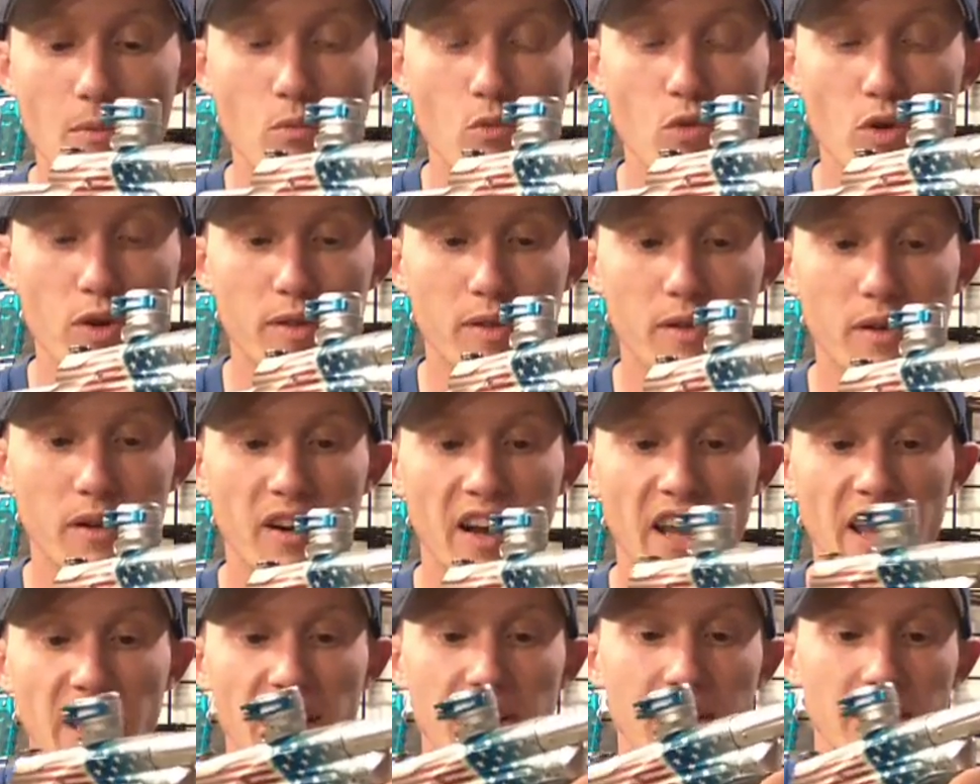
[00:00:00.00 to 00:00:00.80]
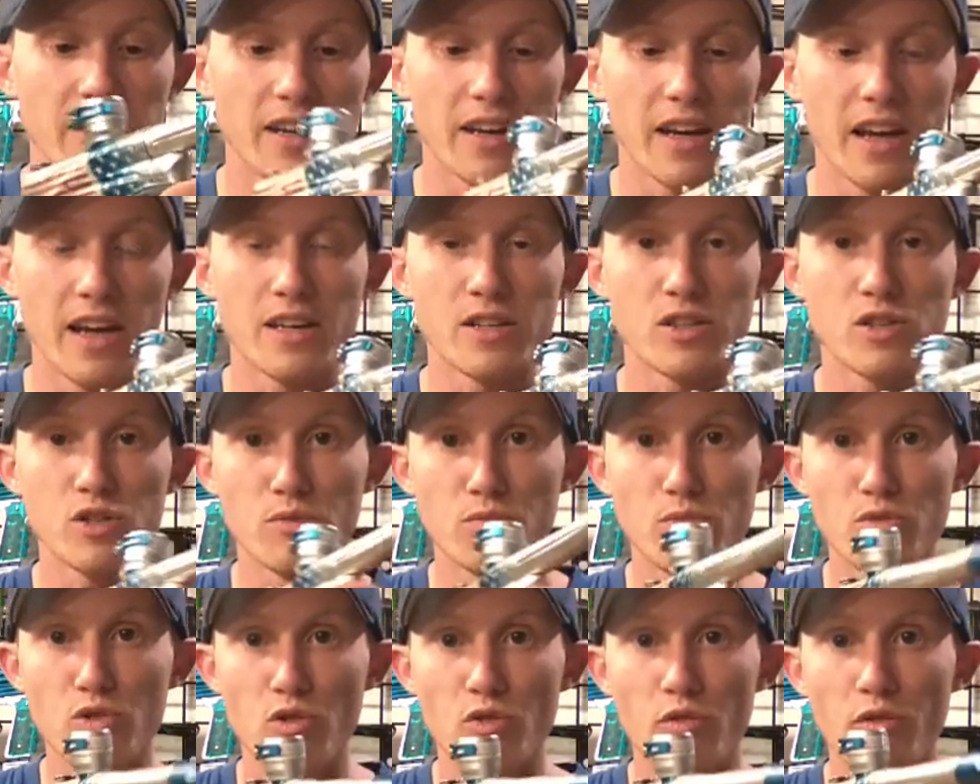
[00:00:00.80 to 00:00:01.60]
with your hand, like as
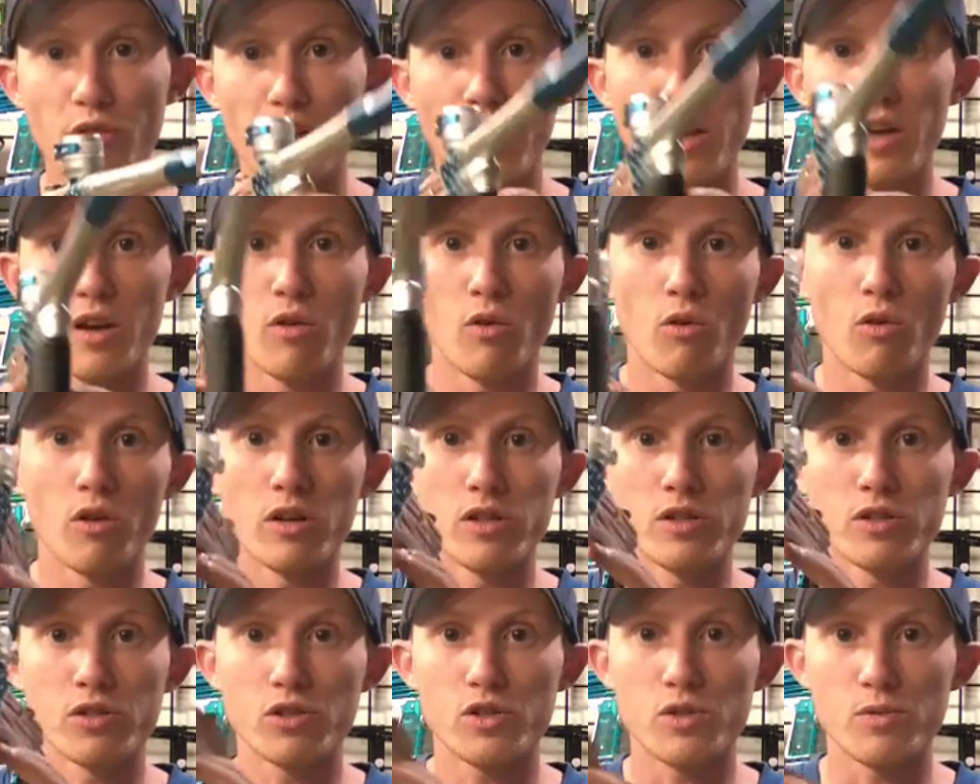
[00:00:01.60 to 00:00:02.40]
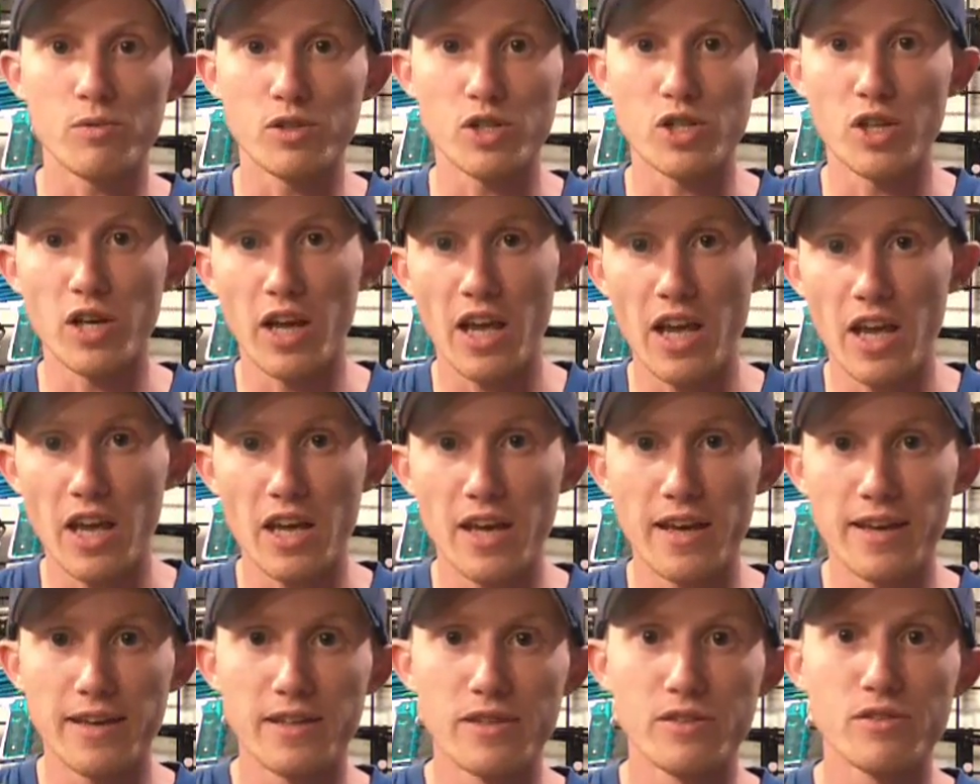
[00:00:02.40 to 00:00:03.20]
you're moving or as you're switching
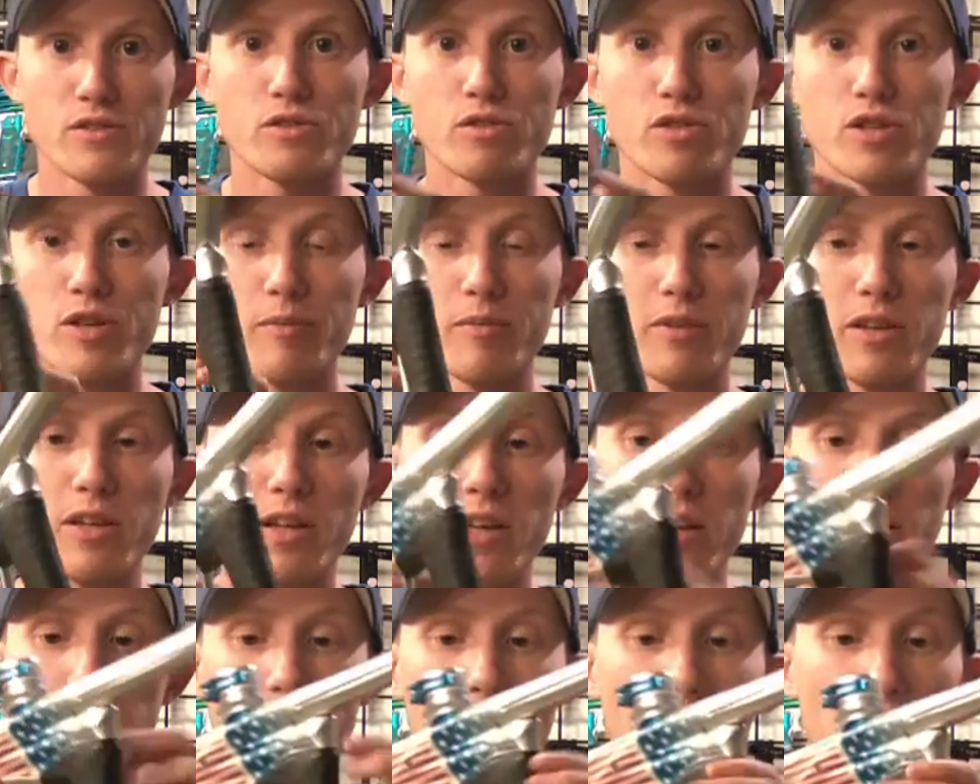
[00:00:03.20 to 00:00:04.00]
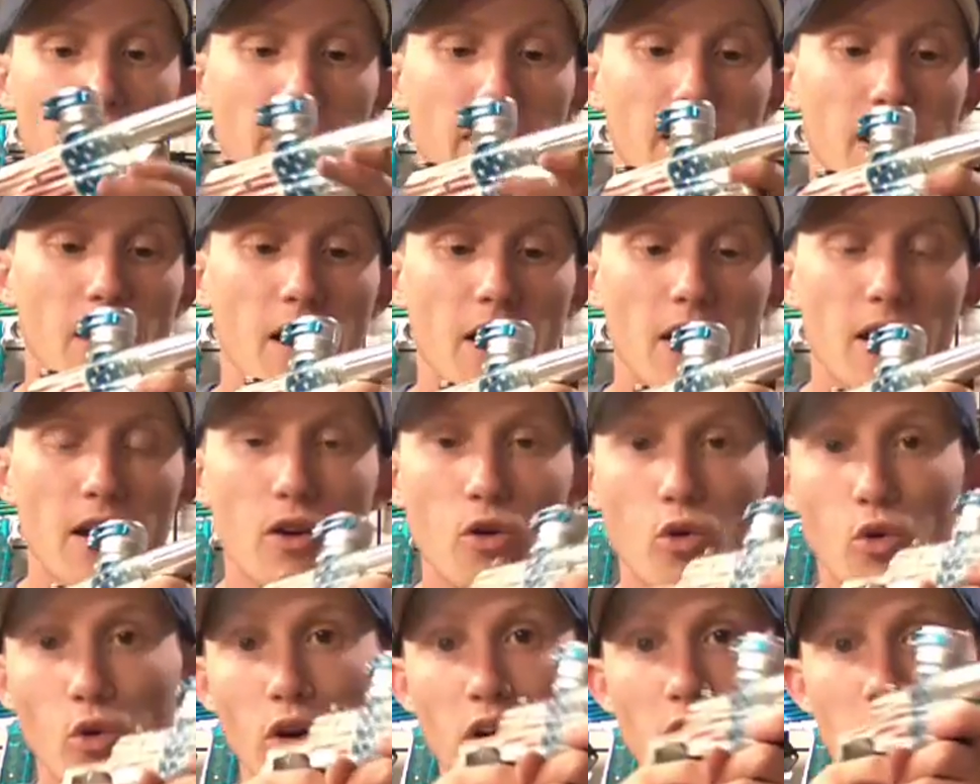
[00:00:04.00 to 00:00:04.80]
hands or something like that,
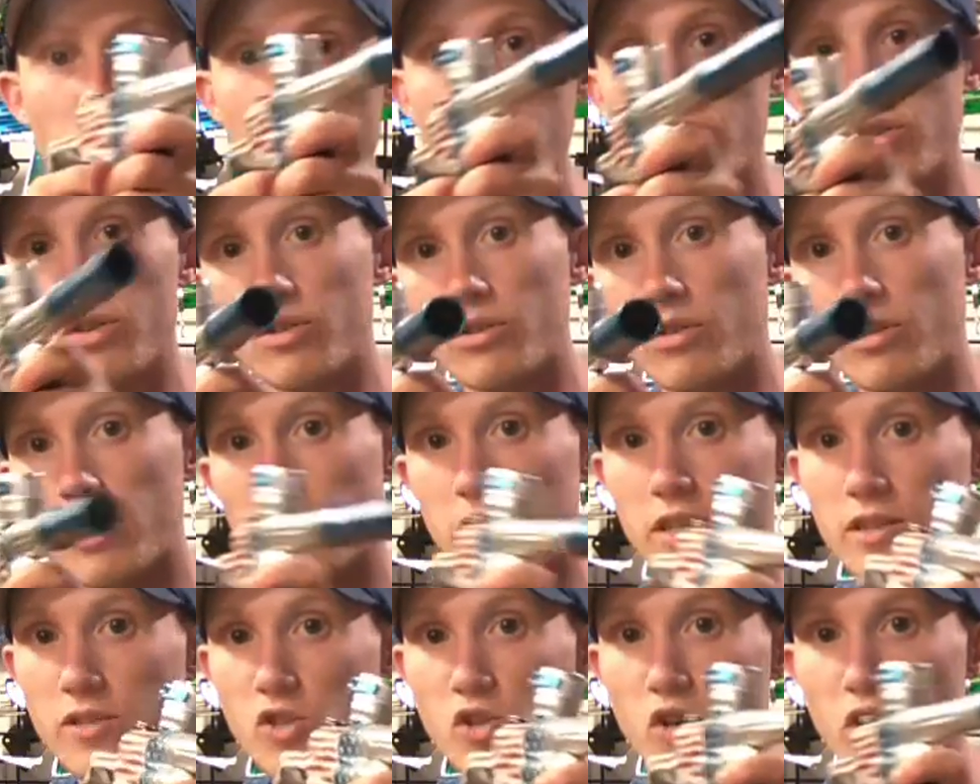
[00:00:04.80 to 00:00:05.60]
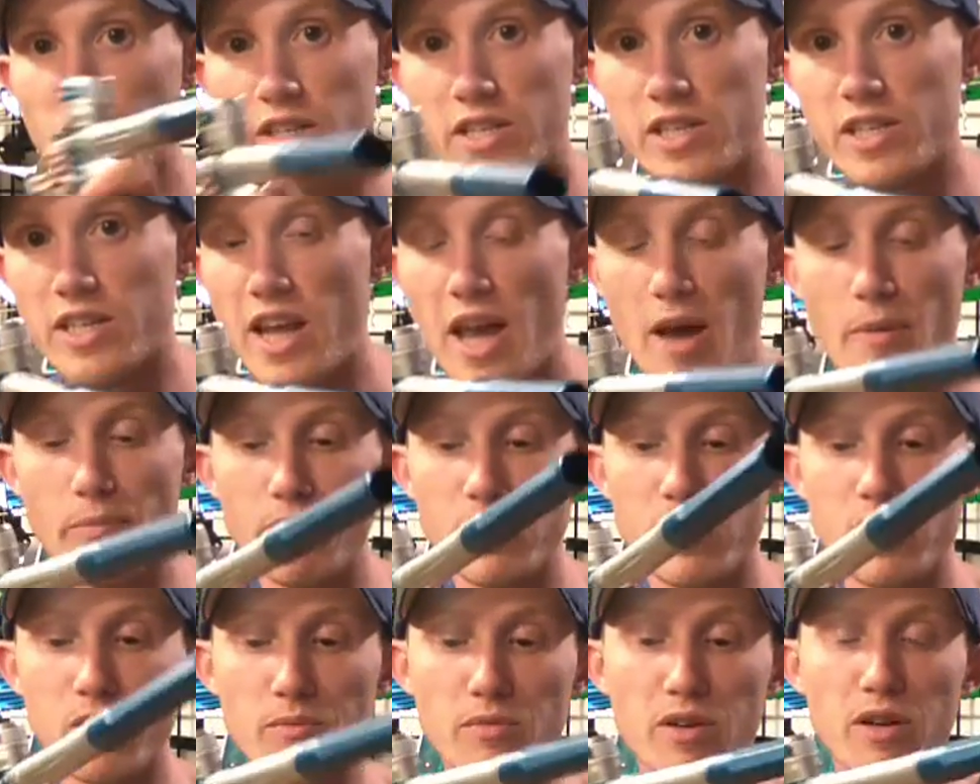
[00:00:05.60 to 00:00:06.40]
or as you're trying to snap
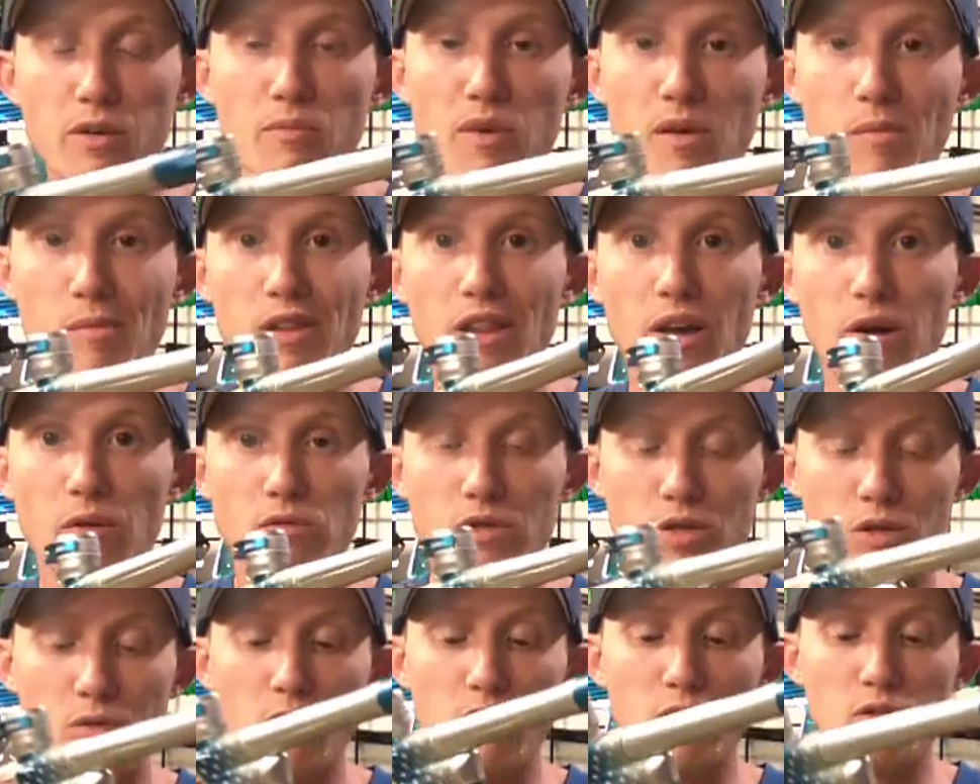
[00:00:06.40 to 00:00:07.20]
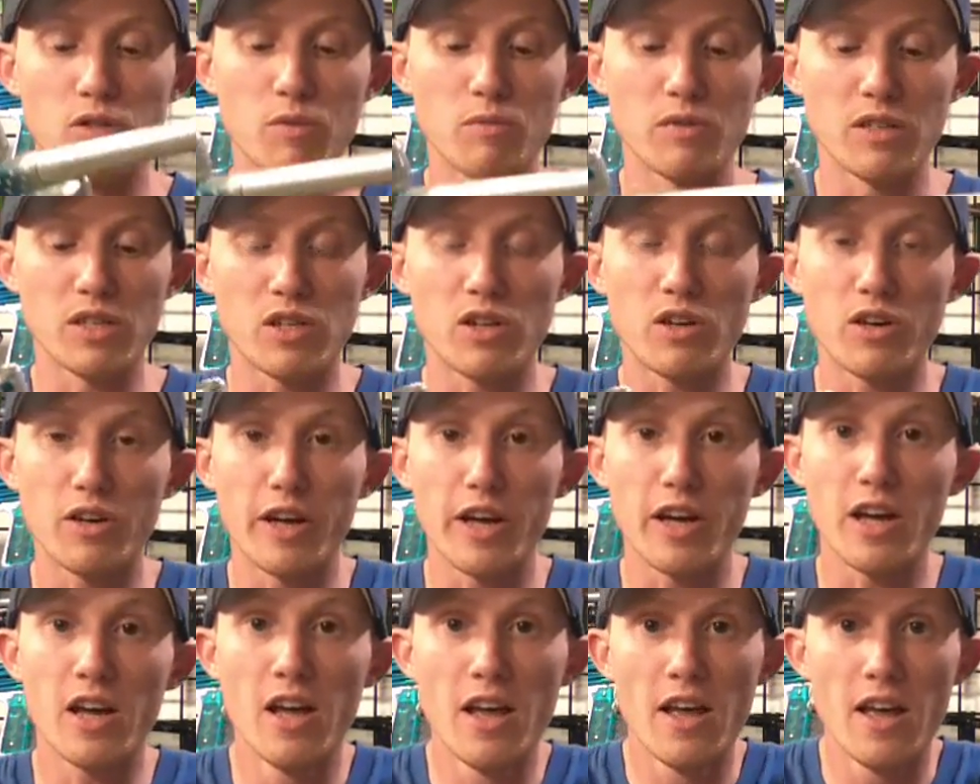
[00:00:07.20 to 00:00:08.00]
with somebody maybe that was supposed to be
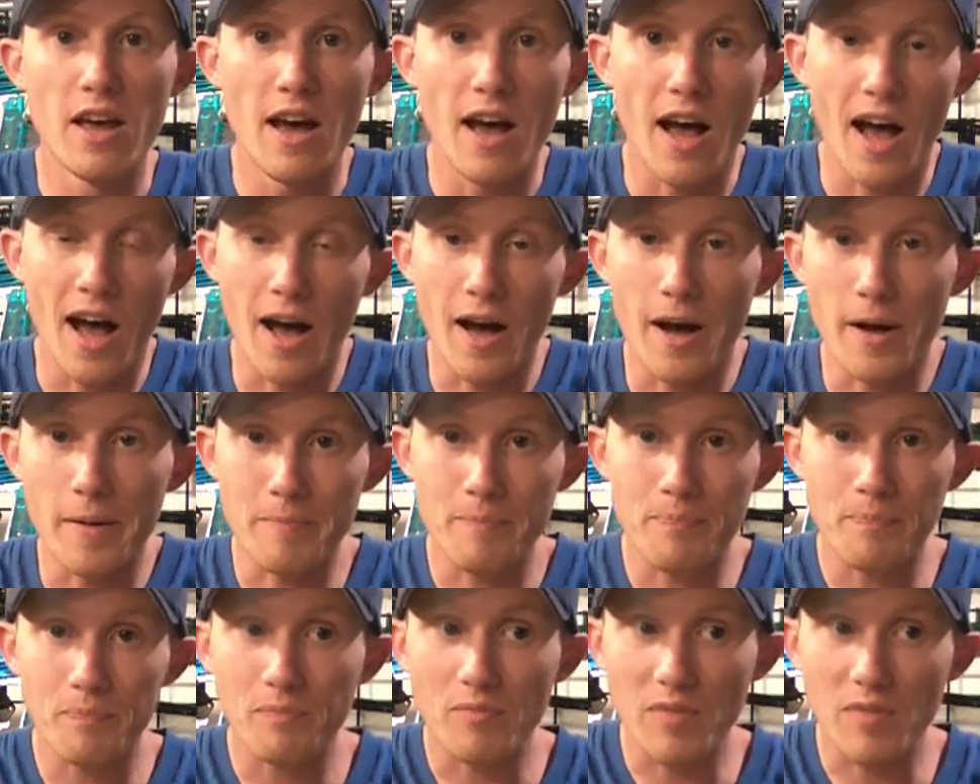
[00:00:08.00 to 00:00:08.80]
turning. When